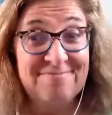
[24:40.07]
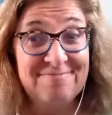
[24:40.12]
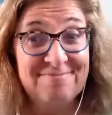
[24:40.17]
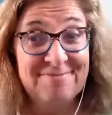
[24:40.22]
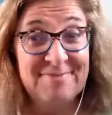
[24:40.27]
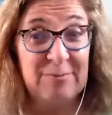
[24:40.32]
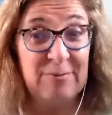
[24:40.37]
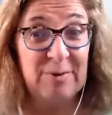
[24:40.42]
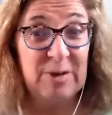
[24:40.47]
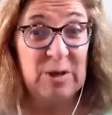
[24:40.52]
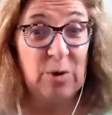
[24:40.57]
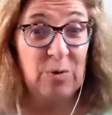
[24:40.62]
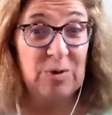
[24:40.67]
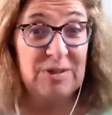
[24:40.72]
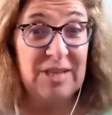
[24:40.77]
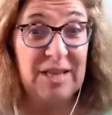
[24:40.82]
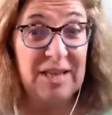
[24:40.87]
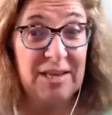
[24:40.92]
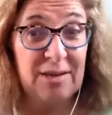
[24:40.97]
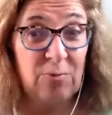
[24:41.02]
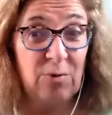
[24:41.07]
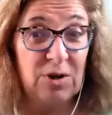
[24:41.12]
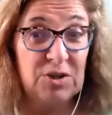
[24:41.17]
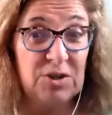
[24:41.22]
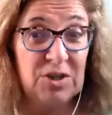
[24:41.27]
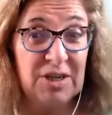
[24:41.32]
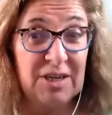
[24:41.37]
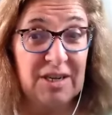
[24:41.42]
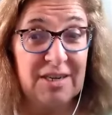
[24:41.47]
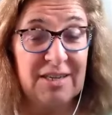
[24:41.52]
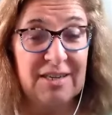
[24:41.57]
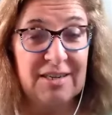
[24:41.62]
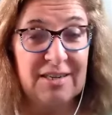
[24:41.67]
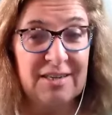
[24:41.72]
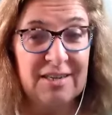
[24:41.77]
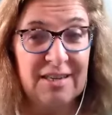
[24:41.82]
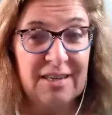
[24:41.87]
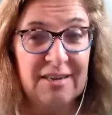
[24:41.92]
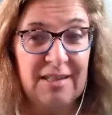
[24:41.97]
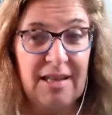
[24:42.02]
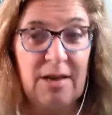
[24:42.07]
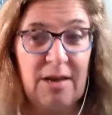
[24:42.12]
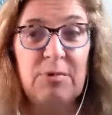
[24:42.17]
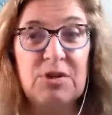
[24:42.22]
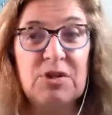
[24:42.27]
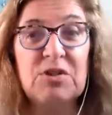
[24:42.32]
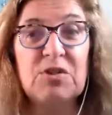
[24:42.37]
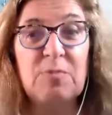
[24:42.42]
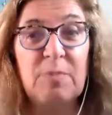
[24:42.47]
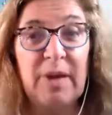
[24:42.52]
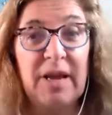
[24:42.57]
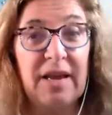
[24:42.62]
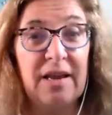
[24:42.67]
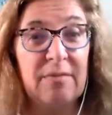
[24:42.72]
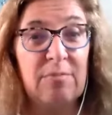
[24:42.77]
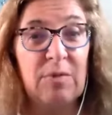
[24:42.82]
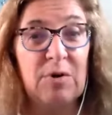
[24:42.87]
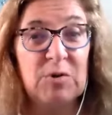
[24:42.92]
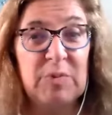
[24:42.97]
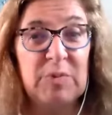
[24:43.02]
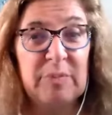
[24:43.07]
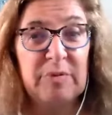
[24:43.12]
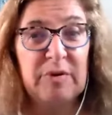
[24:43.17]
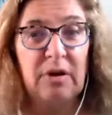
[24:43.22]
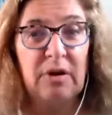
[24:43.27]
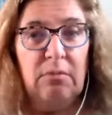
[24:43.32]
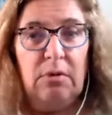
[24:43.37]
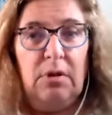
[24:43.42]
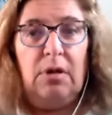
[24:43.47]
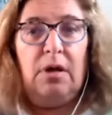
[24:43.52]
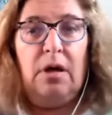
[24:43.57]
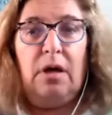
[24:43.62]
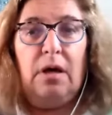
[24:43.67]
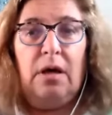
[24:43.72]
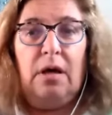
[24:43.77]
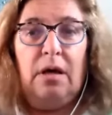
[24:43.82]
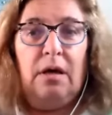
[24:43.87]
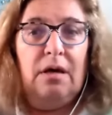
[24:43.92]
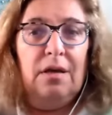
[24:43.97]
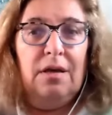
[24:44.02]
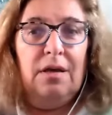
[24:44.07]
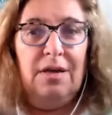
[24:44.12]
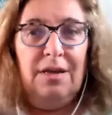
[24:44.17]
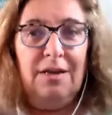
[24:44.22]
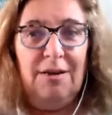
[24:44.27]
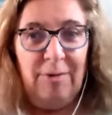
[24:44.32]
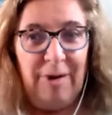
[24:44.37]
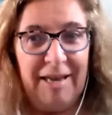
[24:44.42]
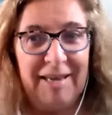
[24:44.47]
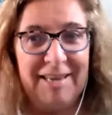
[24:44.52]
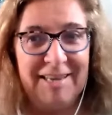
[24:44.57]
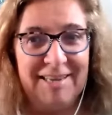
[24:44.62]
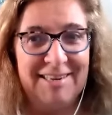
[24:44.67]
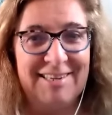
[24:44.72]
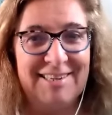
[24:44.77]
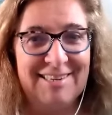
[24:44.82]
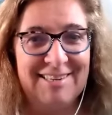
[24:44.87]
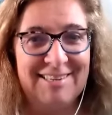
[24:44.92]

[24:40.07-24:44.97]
If we go with the hand washing idea, that would just make most people go, right?